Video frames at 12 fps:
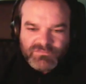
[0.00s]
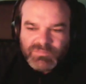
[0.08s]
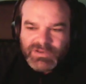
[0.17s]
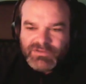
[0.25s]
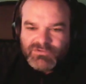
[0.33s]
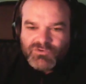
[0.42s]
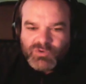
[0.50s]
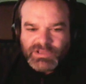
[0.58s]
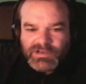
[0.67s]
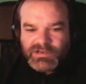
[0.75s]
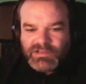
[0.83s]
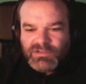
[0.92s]
to explain
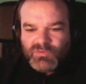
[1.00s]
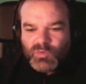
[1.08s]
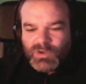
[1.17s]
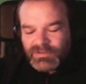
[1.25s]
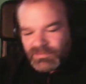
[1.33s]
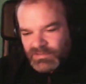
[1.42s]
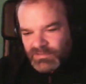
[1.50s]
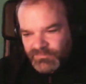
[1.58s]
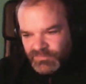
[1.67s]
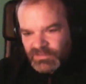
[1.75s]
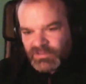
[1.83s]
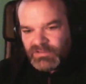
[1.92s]
quickly what
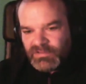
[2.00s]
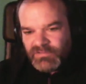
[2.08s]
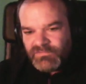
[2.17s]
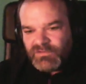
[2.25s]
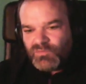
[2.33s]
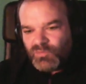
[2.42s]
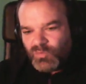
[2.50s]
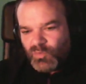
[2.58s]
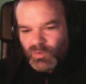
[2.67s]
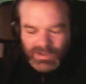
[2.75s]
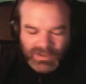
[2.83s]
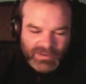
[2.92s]
Kafka is and
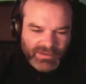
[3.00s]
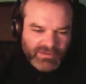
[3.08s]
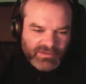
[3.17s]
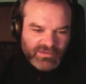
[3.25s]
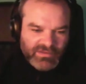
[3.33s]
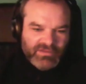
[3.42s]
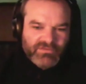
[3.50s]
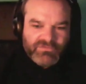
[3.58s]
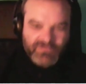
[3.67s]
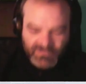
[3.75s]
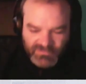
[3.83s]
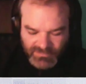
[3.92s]
why
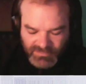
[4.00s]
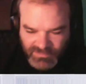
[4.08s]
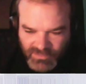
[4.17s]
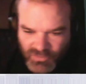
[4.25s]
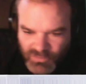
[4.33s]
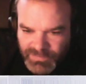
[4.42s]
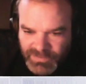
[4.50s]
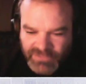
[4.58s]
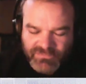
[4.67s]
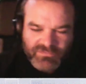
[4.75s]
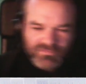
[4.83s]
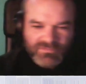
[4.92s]
it's a
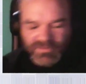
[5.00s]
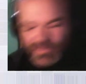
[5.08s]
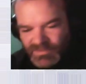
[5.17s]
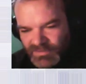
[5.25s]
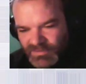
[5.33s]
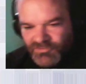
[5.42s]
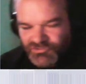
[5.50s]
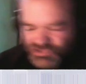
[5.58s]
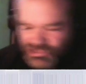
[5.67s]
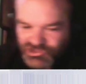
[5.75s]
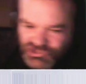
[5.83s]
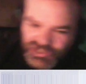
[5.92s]
bit
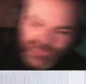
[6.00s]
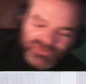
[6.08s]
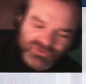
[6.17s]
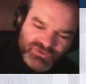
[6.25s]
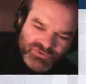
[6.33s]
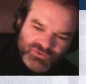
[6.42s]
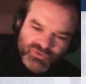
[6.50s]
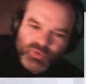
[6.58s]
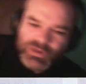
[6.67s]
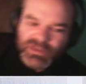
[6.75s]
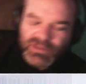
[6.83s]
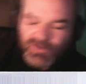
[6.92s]
changing the, the
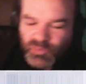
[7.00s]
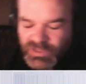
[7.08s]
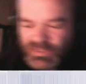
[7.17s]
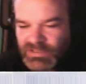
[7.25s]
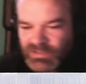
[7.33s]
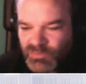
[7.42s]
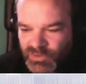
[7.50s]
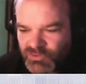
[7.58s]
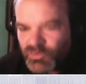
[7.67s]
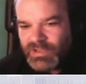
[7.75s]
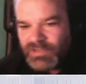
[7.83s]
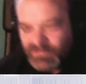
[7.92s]
way we, we
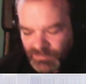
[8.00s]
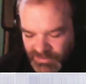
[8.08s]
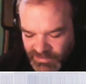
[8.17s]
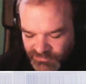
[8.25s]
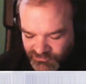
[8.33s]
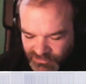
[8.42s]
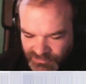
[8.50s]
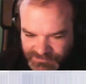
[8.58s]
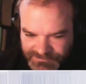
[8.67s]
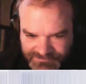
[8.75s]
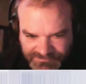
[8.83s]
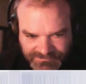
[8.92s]
create application.